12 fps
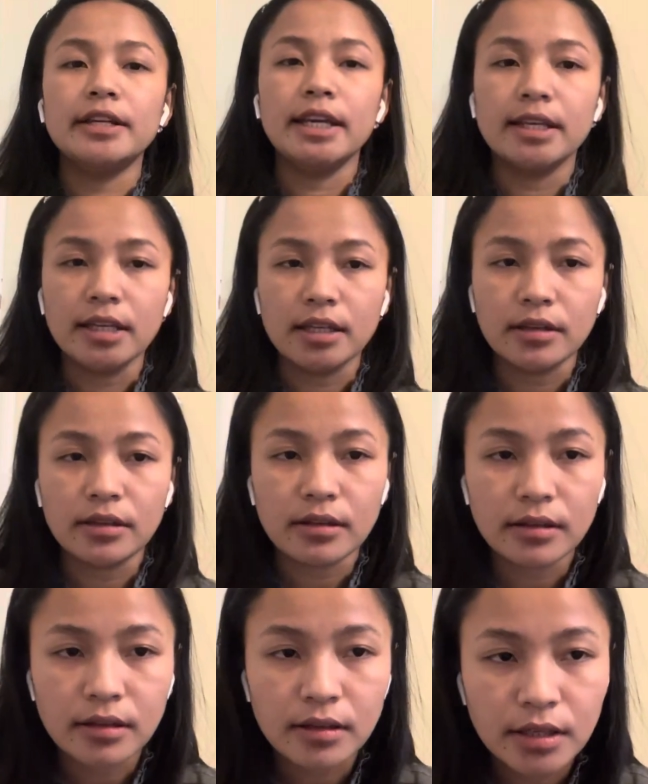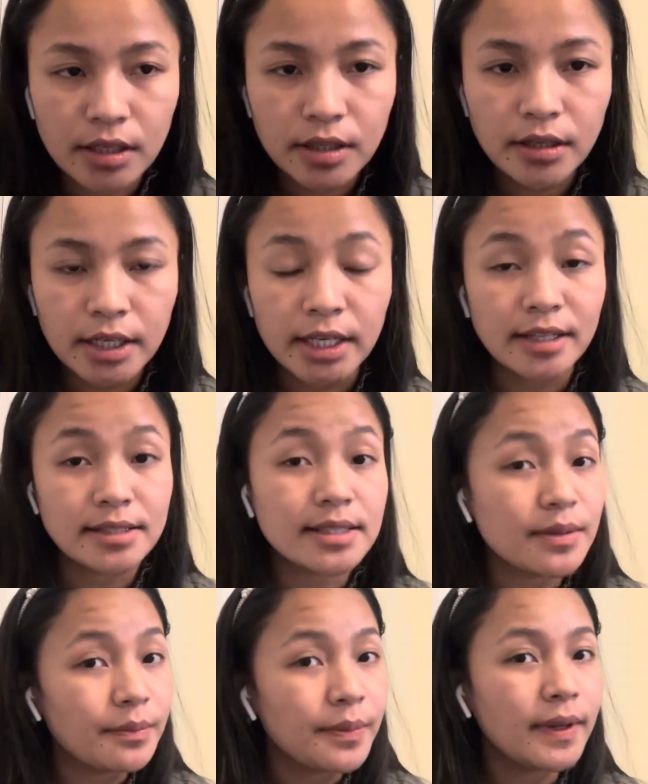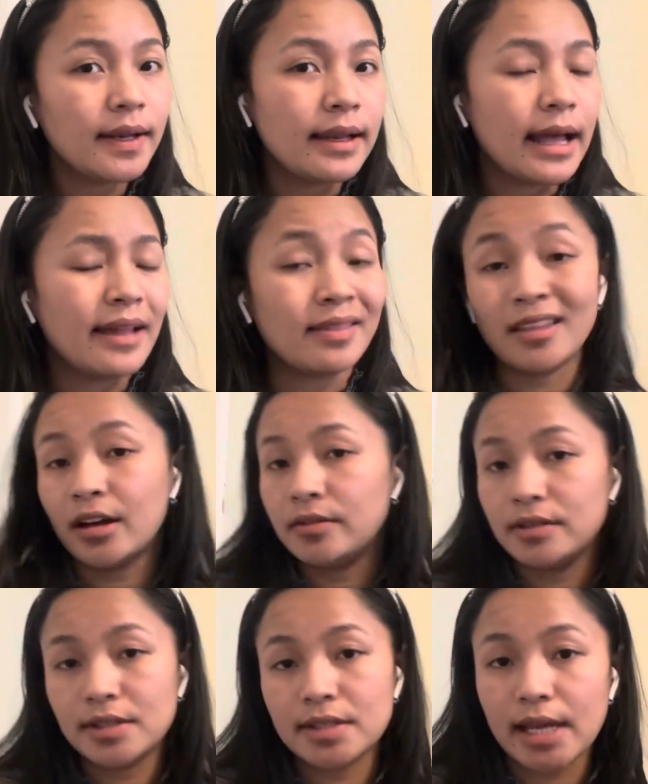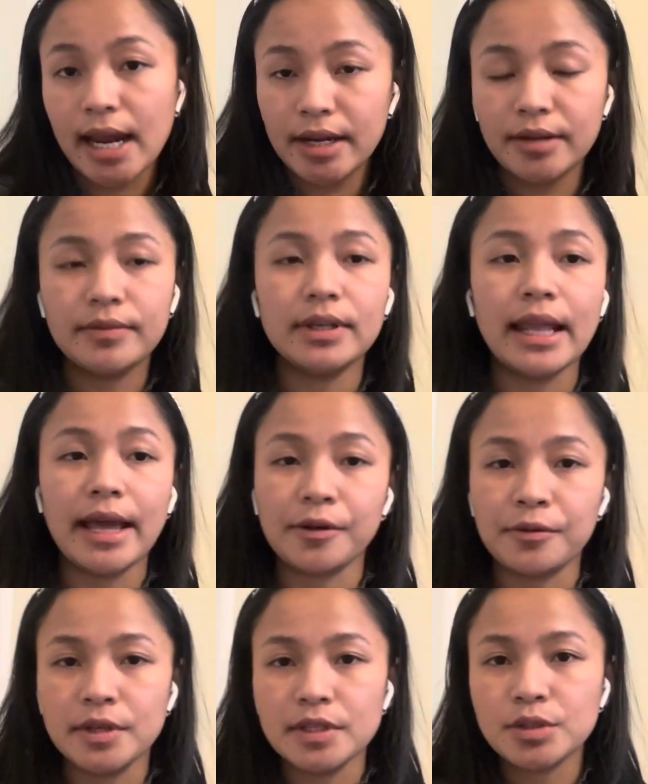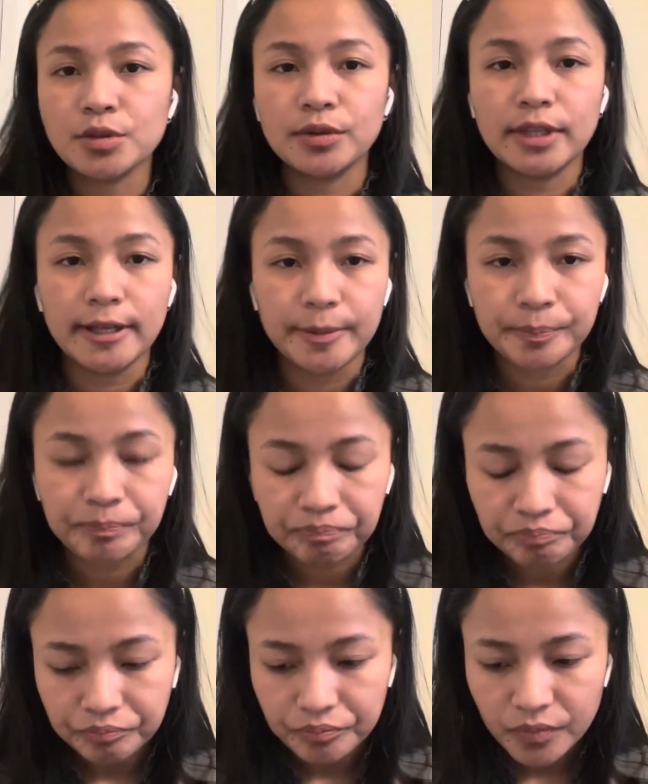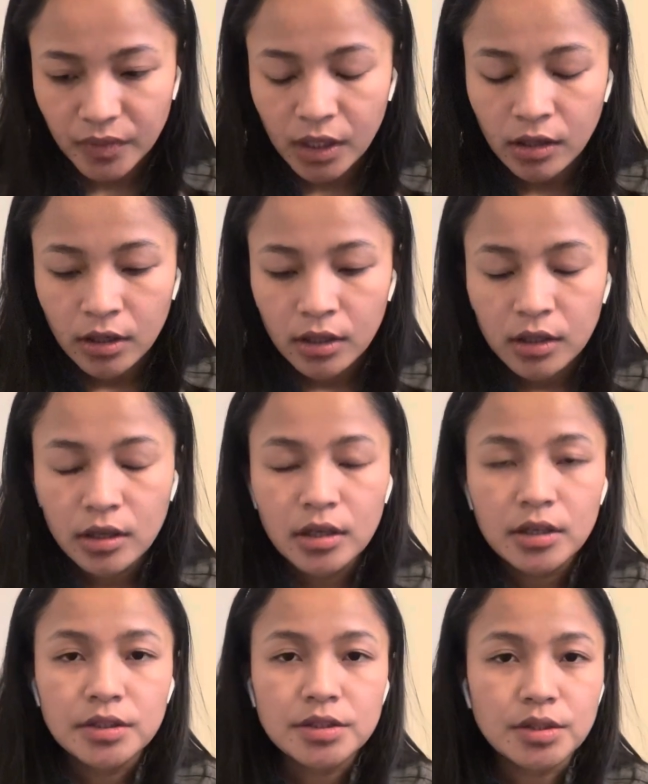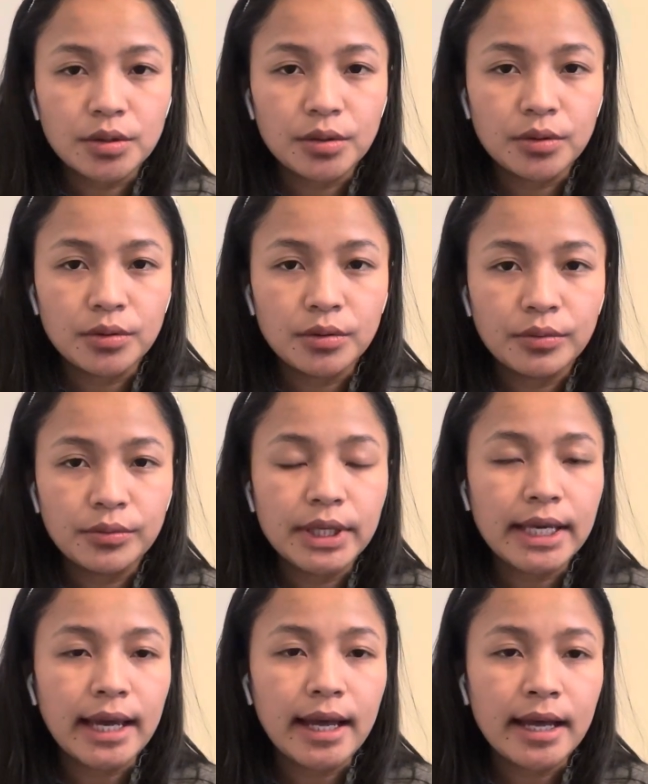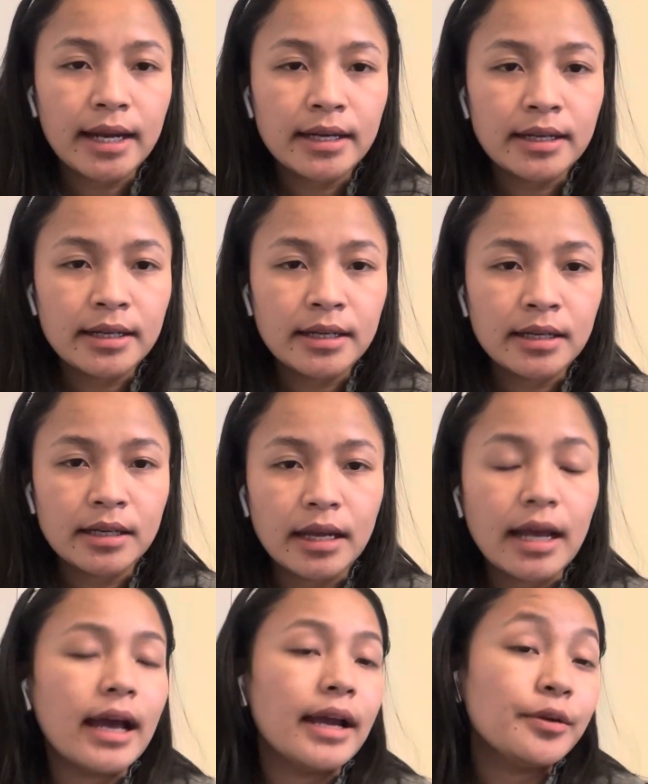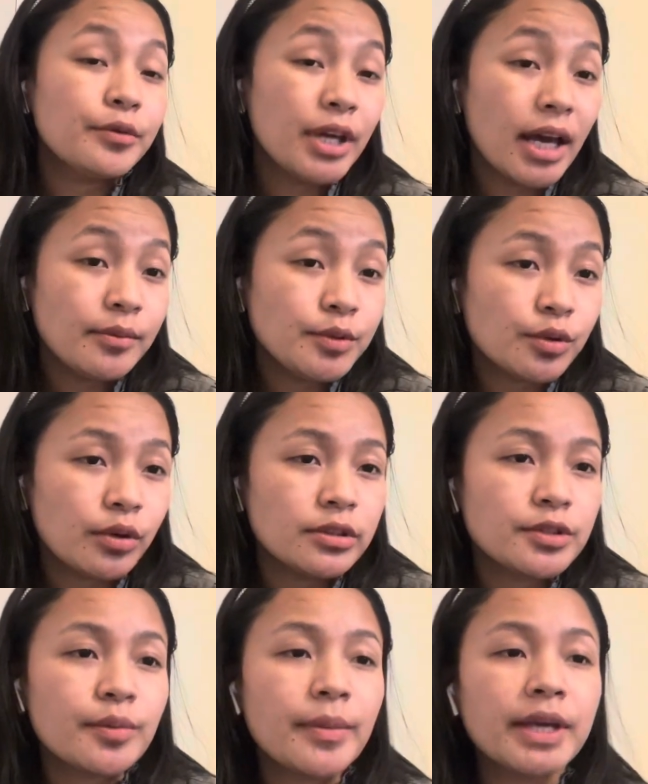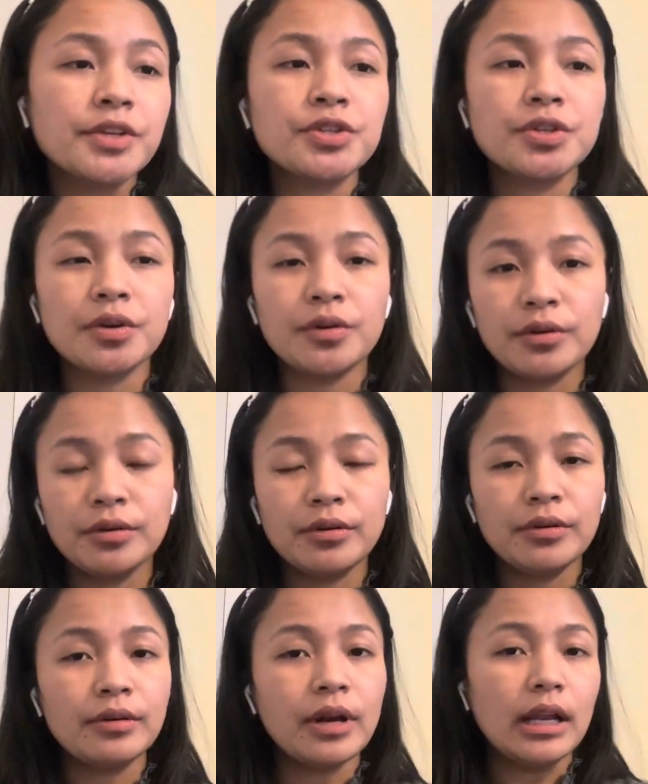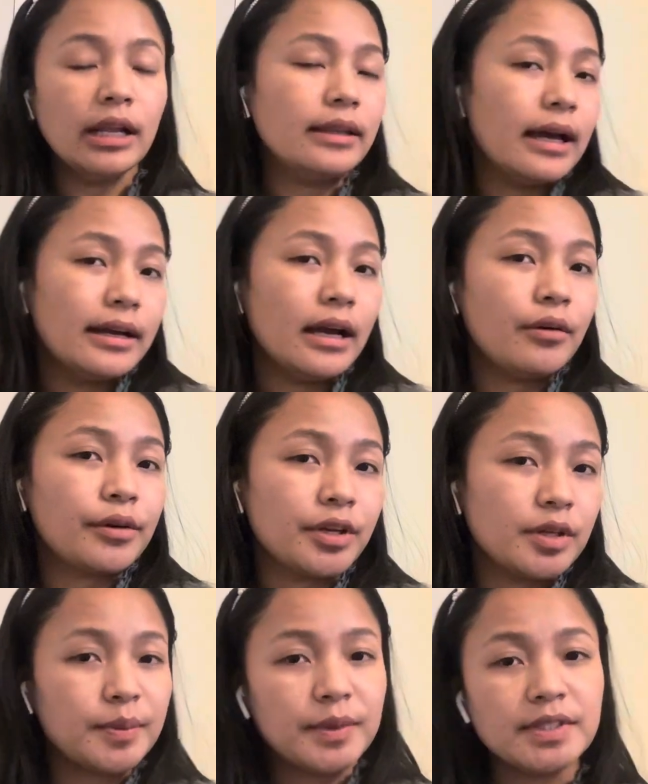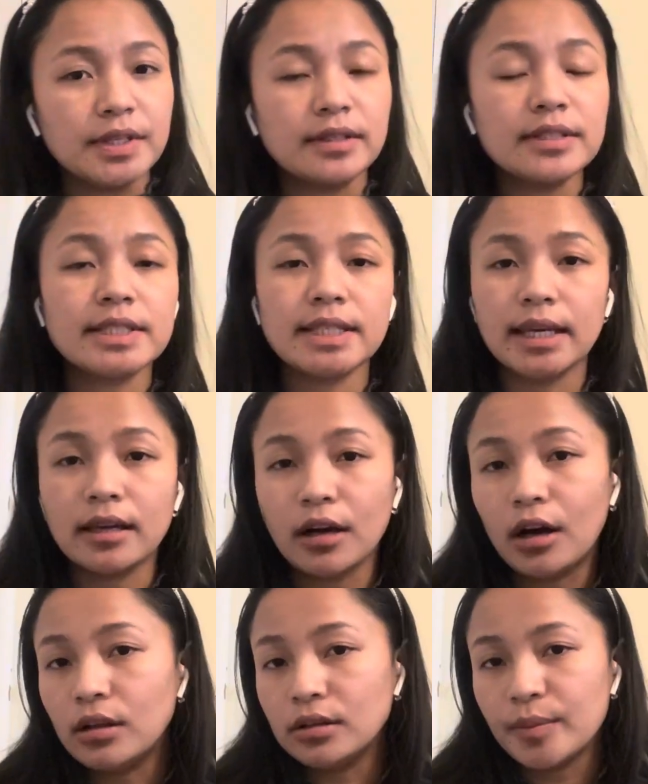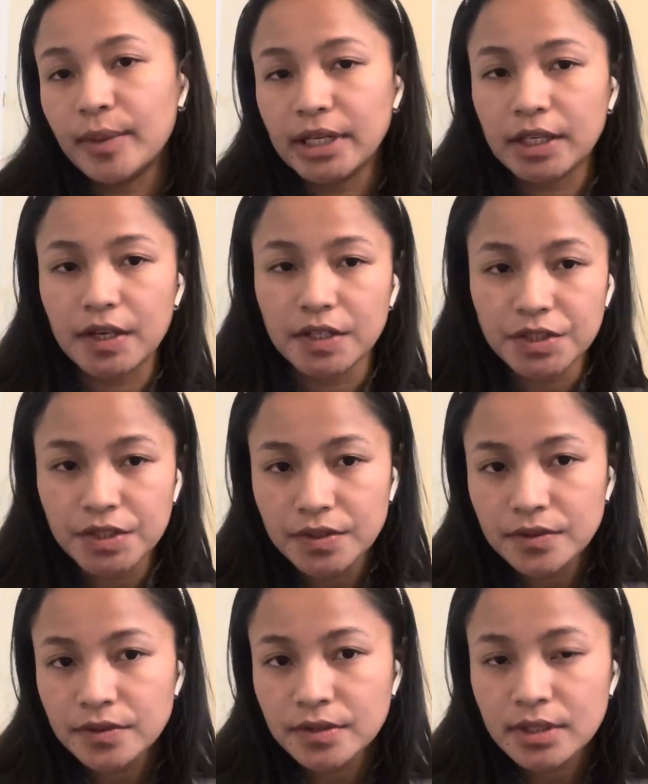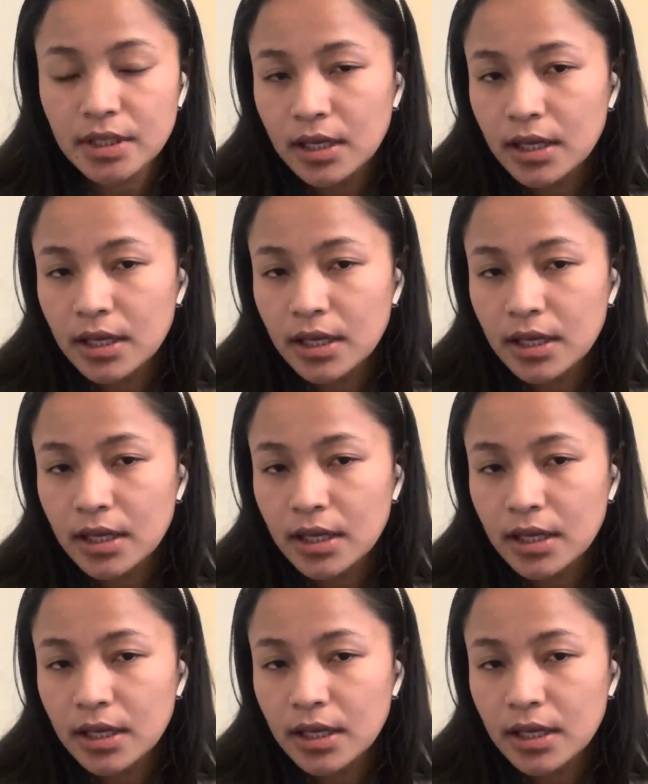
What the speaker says: taking in a simple and understandable language to them. So we can, and we have to also make sure that our individuals take all the medications.